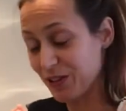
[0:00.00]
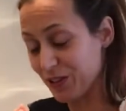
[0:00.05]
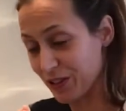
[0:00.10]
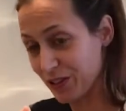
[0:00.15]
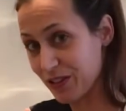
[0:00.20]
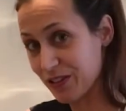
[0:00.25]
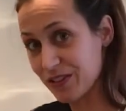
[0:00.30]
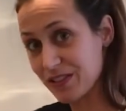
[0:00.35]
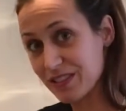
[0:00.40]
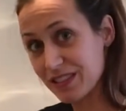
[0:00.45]

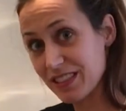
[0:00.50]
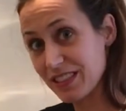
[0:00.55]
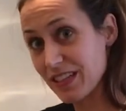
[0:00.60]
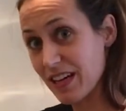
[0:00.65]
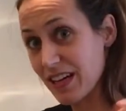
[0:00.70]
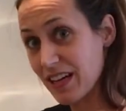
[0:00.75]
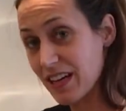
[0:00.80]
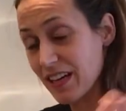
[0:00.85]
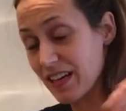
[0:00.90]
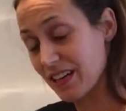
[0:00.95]
your
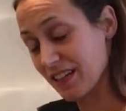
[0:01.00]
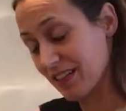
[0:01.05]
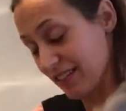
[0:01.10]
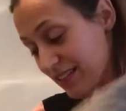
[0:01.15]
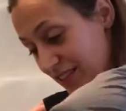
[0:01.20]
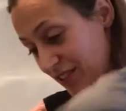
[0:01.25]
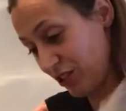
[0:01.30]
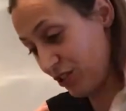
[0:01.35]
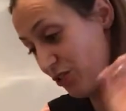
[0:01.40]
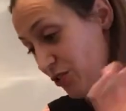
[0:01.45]

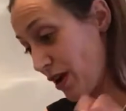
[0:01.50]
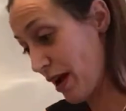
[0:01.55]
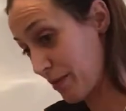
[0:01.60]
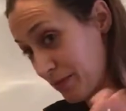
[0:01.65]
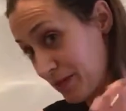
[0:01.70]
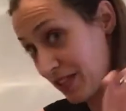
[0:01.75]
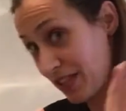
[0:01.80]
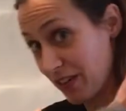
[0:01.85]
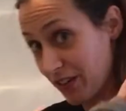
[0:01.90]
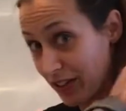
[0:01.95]

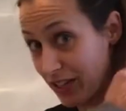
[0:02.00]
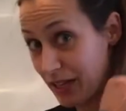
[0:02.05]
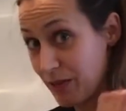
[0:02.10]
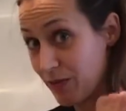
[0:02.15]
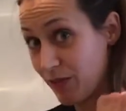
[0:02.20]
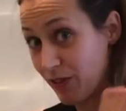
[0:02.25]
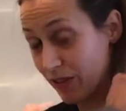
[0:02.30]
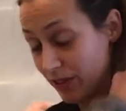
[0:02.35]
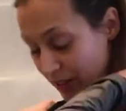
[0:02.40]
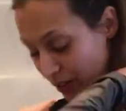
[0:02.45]
straps here
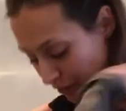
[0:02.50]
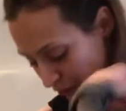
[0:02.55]
keep falling